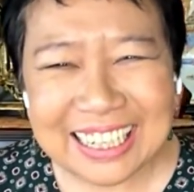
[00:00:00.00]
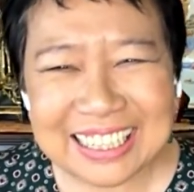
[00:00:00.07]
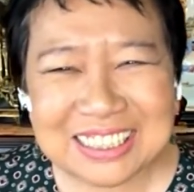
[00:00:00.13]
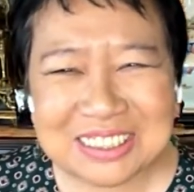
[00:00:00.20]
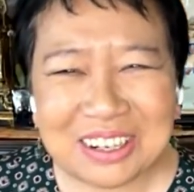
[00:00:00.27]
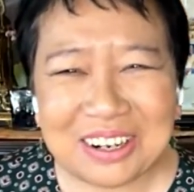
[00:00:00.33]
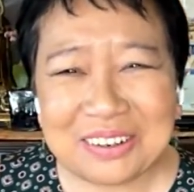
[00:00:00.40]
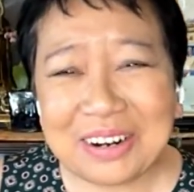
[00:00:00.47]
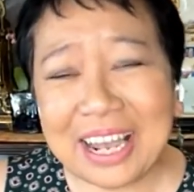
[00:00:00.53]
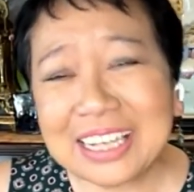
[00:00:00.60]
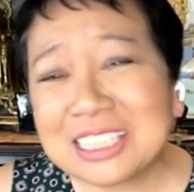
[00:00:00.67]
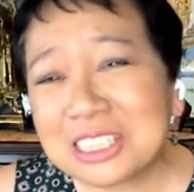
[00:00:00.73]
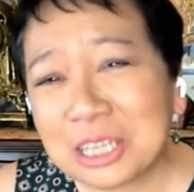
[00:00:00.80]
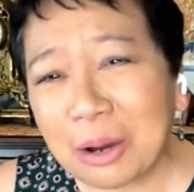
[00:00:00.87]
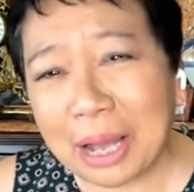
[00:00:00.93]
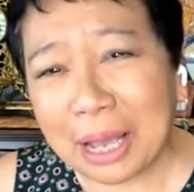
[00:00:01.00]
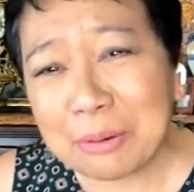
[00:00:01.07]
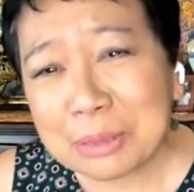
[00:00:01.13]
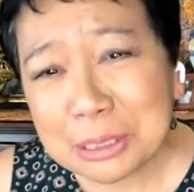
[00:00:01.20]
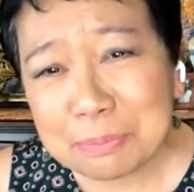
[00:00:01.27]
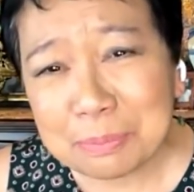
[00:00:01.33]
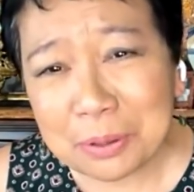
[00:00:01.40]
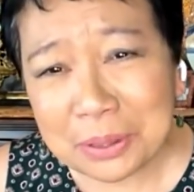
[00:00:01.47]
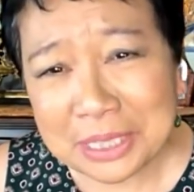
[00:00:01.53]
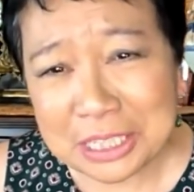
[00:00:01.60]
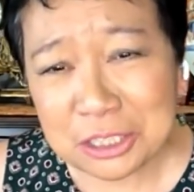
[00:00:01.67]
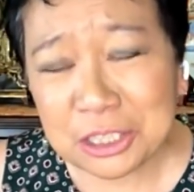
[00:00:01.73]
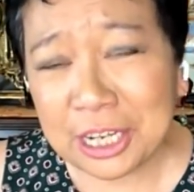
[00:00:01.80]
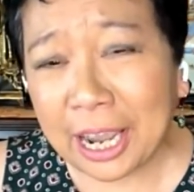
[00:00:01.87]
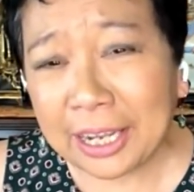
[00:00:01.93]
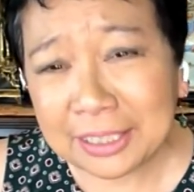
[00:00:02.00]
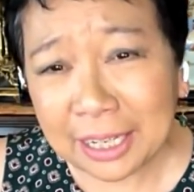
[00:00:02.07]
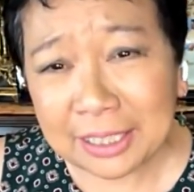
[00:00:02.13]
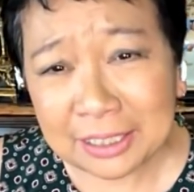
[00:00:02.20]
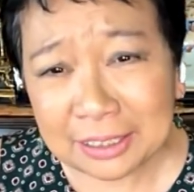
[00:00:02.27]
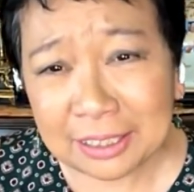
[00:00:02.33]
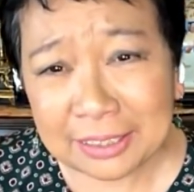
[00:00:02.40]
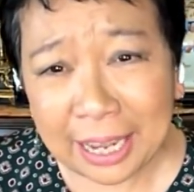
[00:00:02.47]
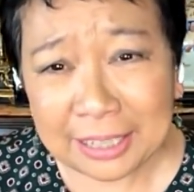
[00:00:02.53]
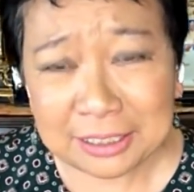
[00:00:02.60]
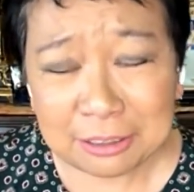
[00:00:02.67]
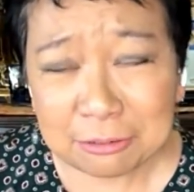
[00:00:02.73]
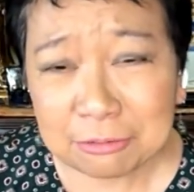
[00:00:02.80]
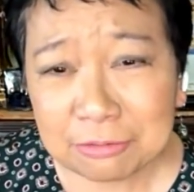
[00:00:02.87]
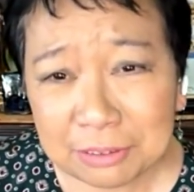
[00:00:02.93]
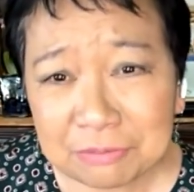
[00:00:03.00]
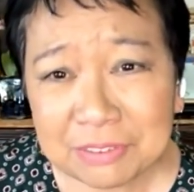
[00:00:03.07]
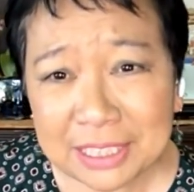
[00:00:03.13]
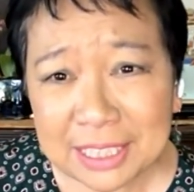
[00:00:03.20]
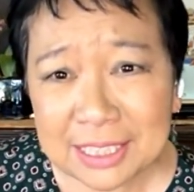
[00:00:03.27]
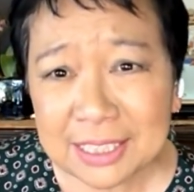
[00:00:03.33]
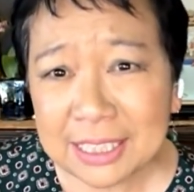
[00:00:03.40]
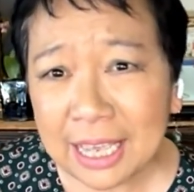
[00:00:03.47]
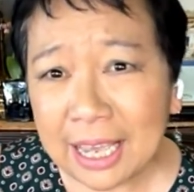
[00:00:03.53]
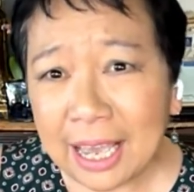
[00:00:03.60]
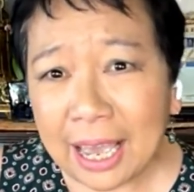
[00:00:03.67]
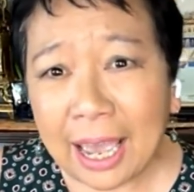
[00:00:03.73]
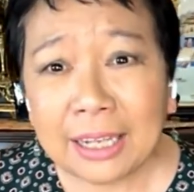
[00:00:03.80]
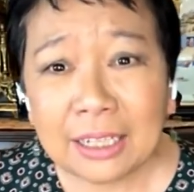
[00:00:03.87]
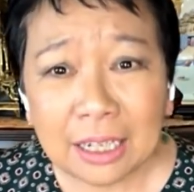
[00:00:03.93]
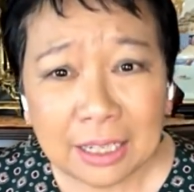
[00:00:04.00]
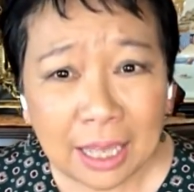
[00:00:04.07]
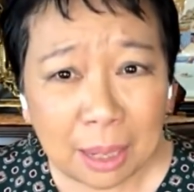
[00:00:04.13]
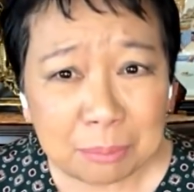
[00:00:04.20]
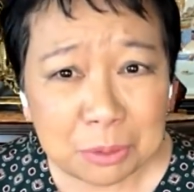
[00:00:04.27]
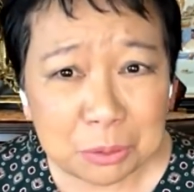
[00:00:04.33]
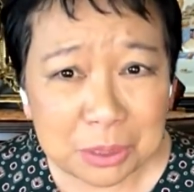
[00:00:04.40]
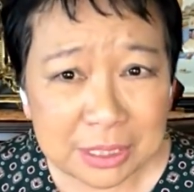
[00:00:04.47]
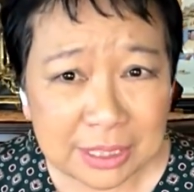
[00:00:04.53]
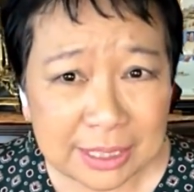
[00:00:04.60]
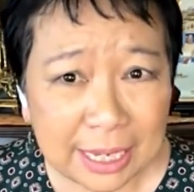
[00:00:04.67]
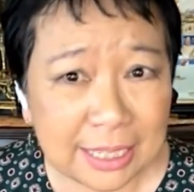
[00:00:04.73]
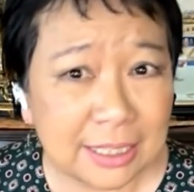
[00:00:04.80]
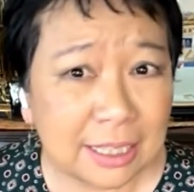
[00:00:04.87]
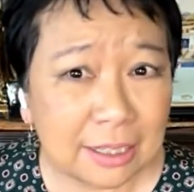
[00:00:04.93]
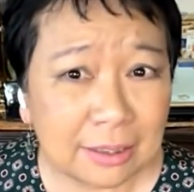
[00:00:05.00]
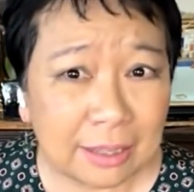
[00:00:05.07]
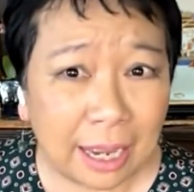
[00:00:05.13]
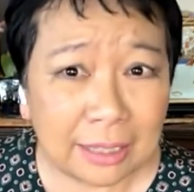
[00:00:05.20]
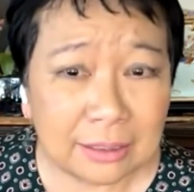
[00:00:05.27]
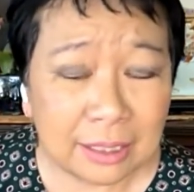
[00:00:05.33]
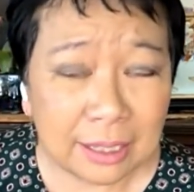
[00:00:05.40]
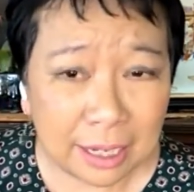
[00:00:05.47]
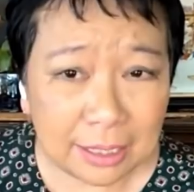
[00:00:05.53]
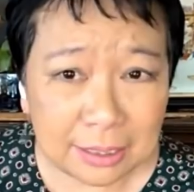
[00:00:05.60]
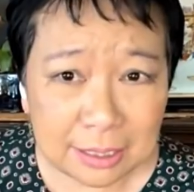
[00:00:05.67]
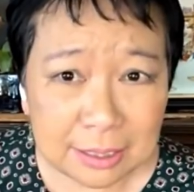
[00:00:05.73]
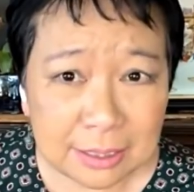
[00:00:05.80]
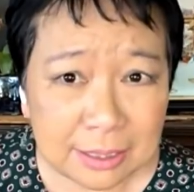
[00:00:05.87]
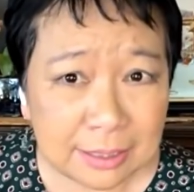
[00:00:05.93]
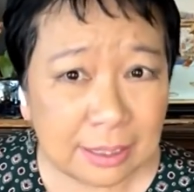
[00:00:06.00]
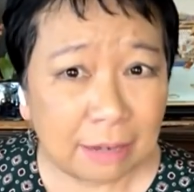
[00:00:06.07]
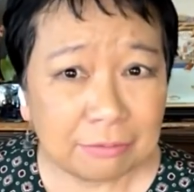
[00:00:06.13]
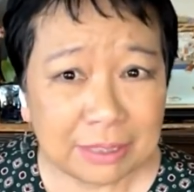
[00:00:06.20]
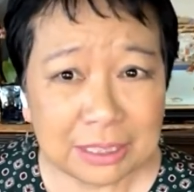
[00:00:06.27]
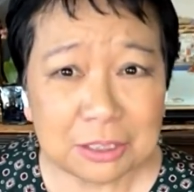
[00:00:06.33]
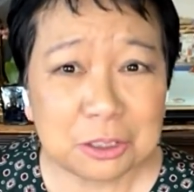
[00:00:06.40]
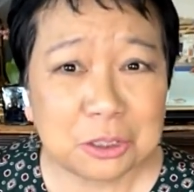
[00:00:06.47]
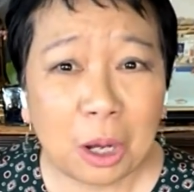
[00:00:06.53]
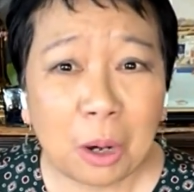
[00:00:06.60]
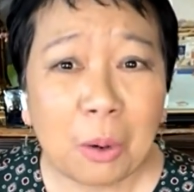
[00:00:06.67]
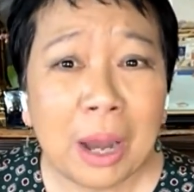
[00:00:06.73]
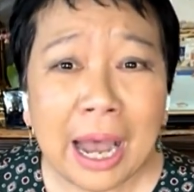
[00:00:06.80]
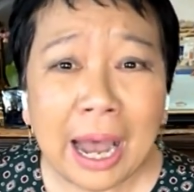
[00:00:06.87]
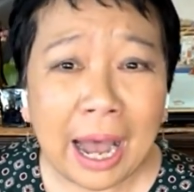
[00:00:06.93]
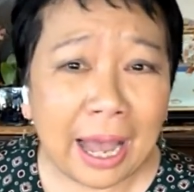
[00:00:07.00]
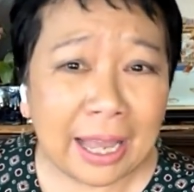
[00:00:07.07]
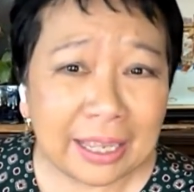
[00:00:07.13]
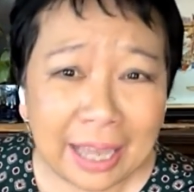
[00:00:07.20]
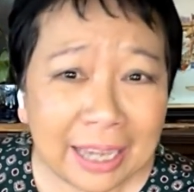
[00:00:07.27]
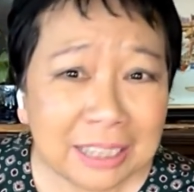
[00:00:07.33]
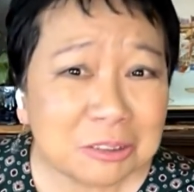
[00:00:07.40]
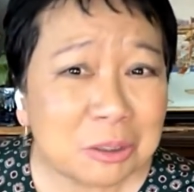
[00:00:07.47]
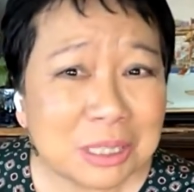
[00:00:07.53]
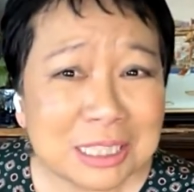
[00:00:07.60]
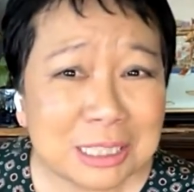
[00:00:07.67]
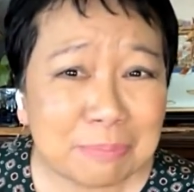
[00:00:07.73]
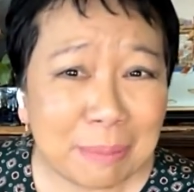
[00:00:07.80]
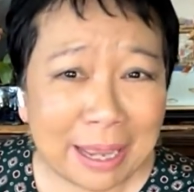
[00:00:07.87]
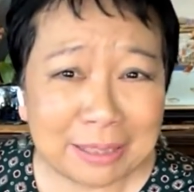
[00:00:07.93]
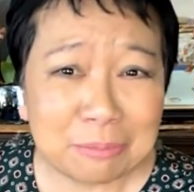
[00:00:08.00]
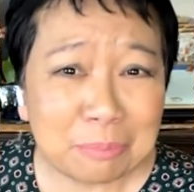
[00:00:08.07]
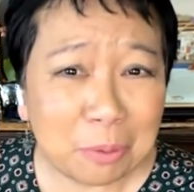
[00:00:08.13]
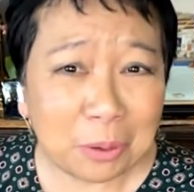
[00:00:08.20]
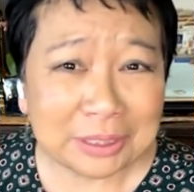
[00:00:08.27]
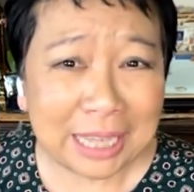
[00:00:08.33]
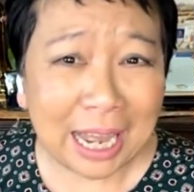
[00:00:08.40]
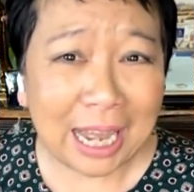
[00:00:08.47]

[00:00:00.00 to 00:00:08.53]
It's all right. So I was born in China in the 1950s, and I came to the States in 1987. So I actually spent more